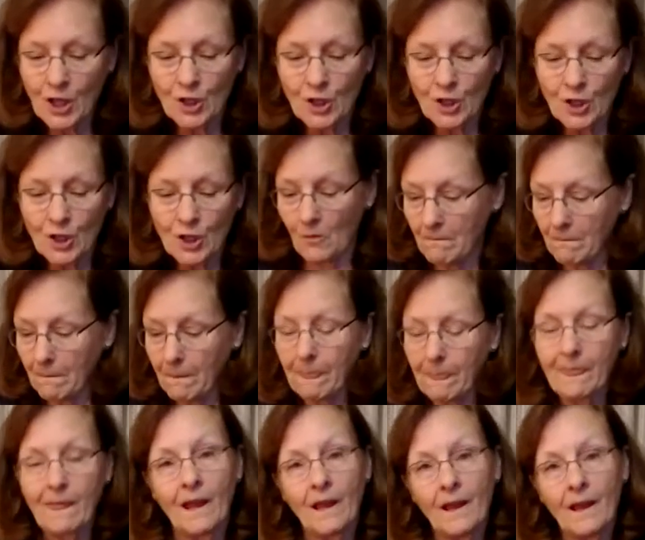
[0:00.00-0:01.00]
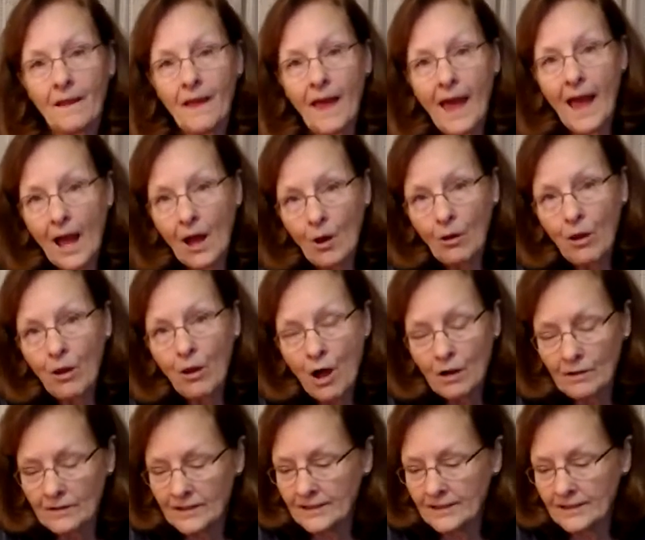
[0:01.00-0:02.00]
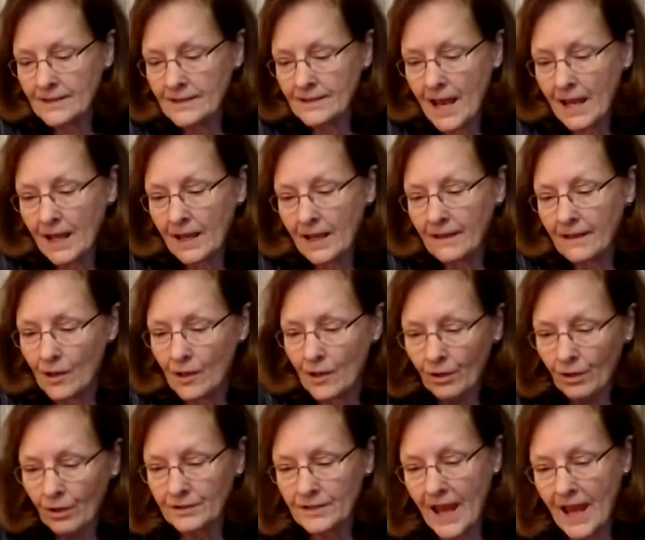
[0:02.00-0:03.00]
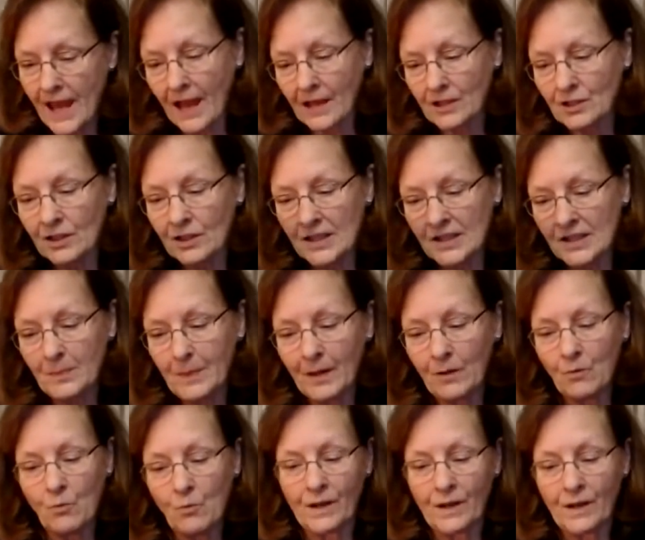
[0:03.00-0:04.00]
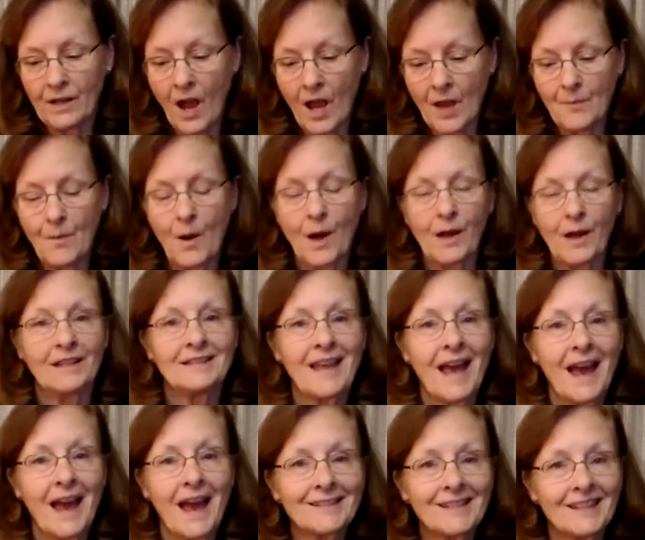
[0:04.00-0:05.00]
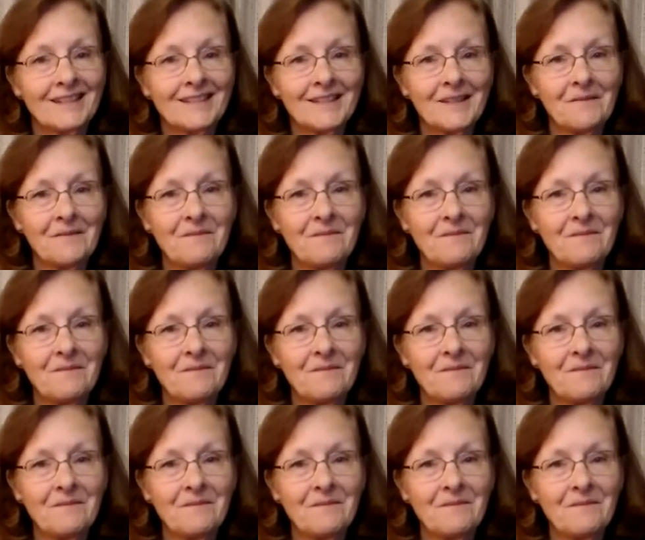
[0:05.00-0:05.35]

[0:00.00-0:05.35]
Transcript: So how long does it take the Earth to actually spin one time on its axis?